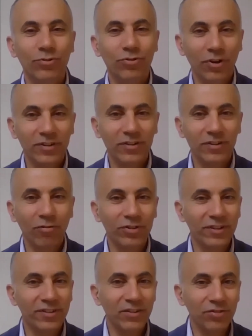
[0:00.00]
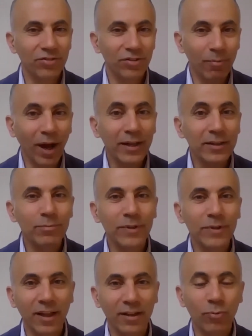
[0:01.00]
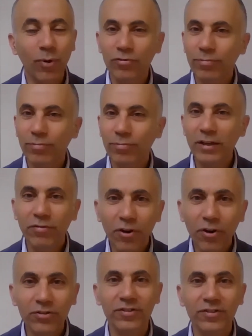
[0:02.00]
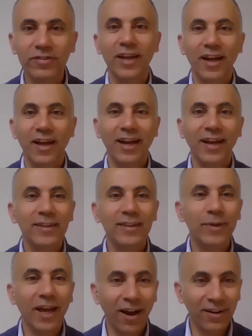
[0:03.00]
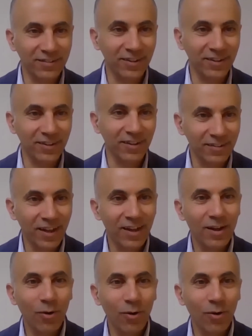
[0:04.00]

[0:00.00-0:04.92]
to join this conversation reminded me that one of my first academic articles